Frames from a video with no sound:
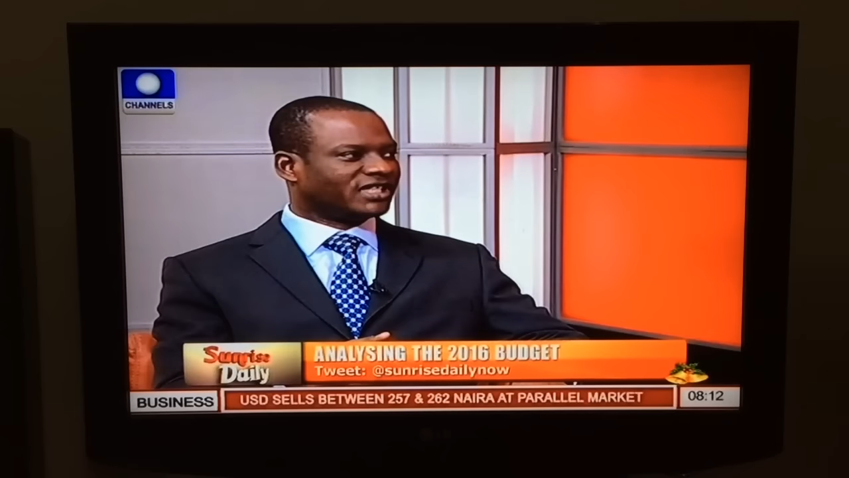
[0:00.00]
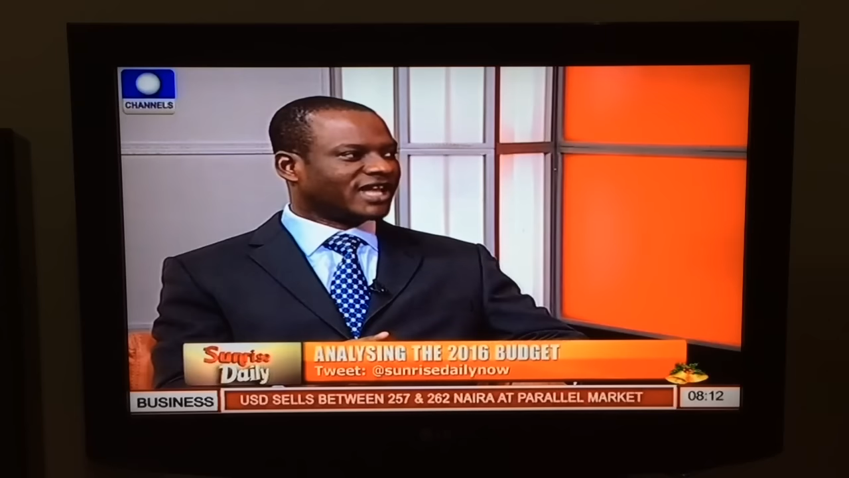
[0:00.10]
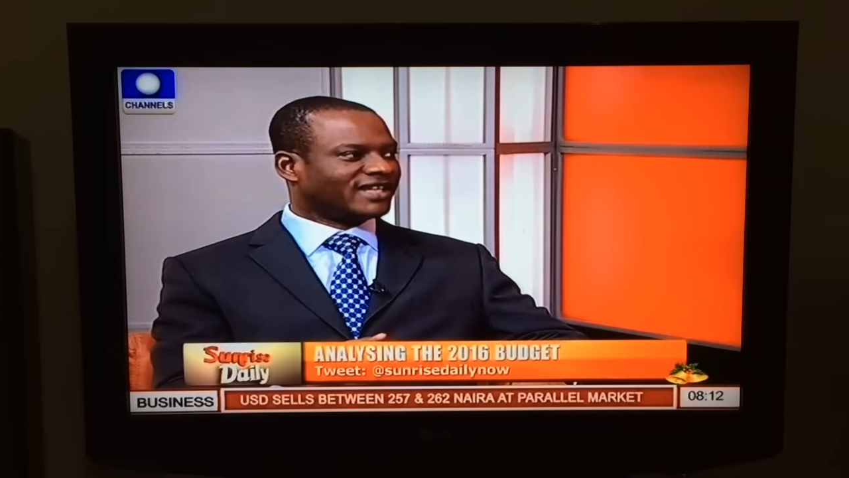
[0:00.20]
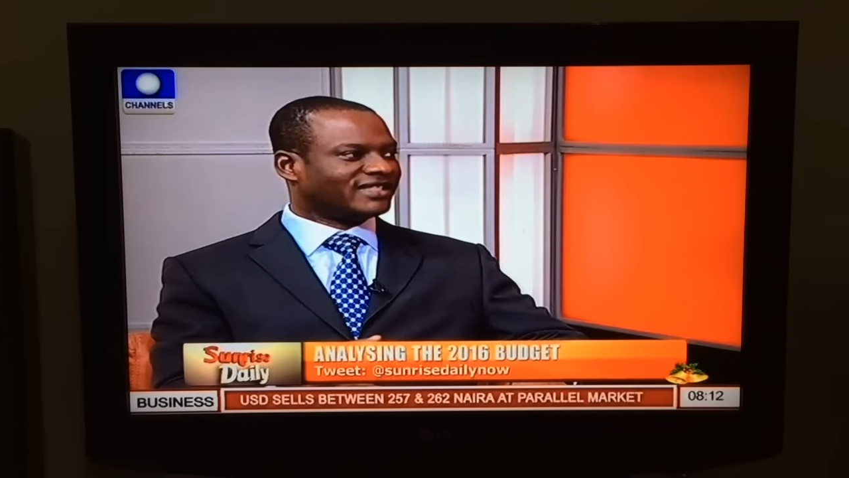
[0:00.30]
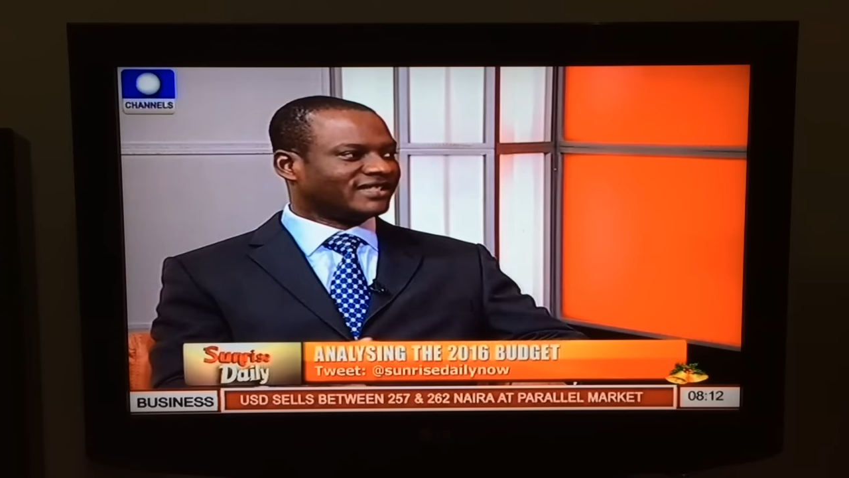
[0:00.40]

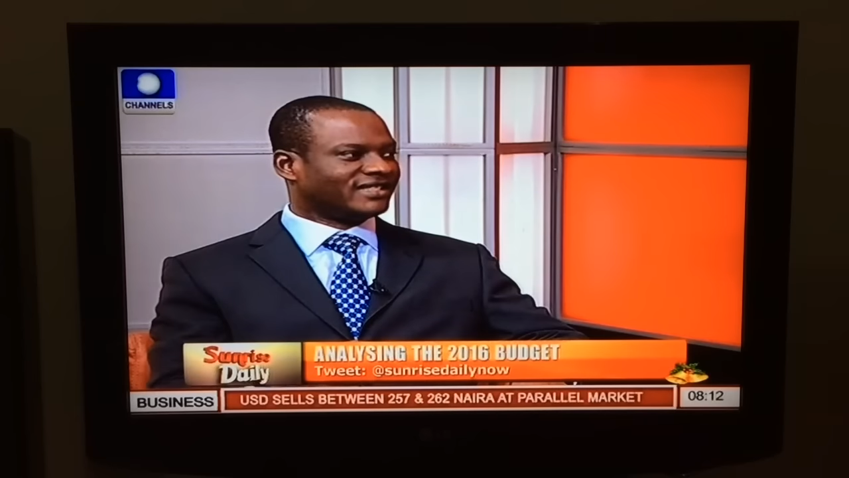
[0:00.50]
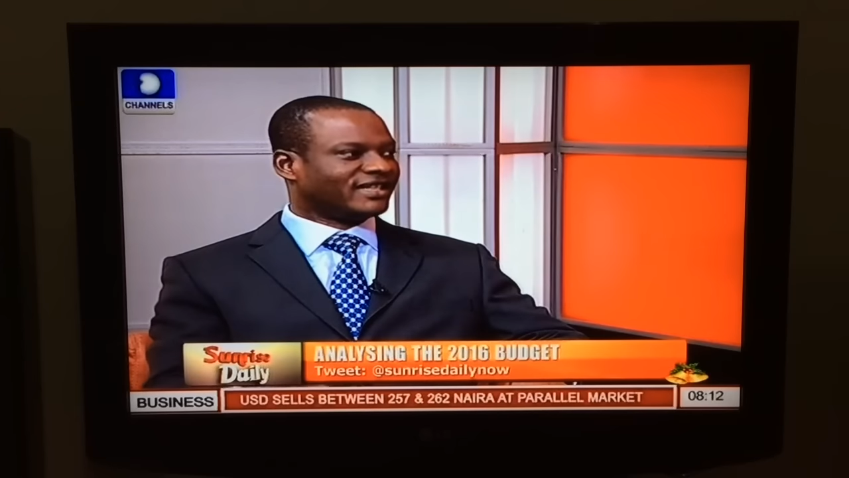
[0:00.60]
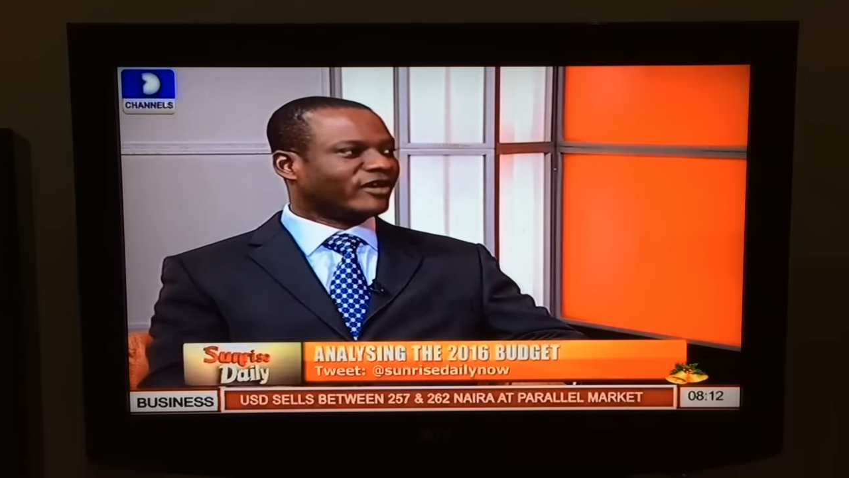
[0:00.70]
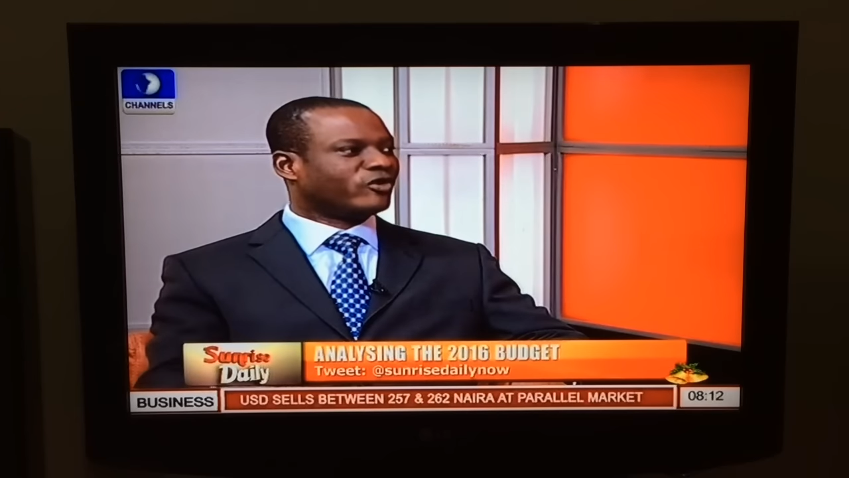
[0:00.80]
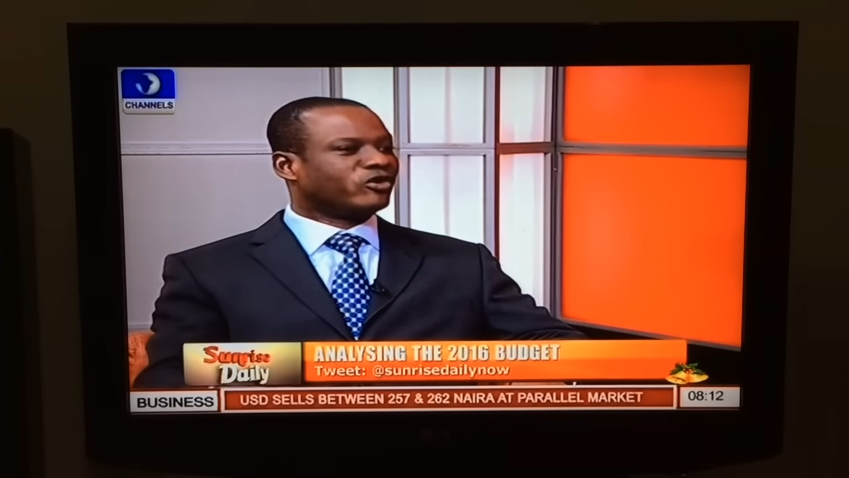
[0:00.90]
that this
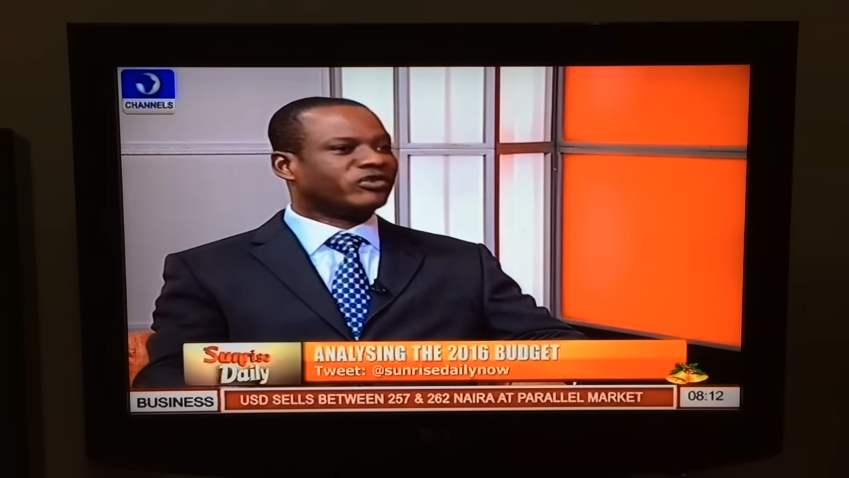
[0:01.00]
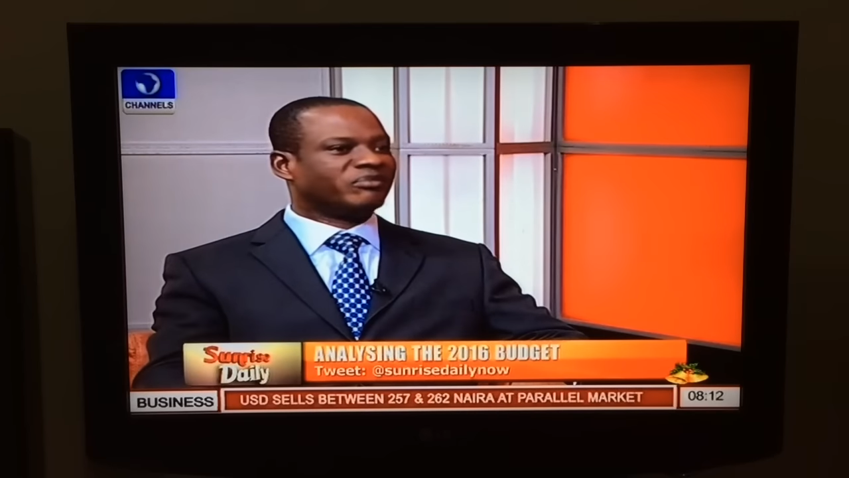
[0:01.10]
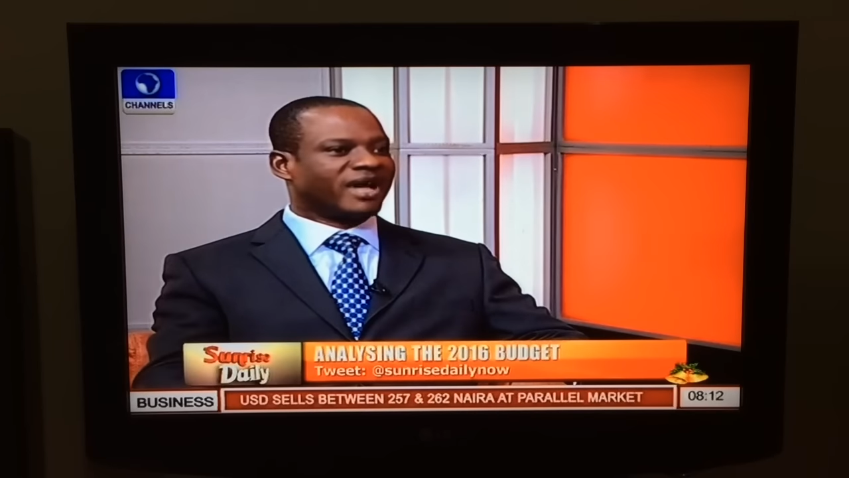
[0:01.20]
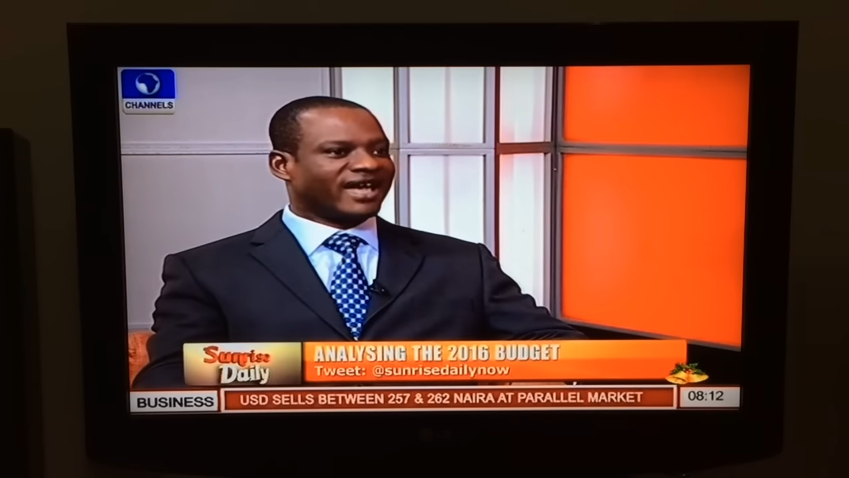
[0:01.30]
is a good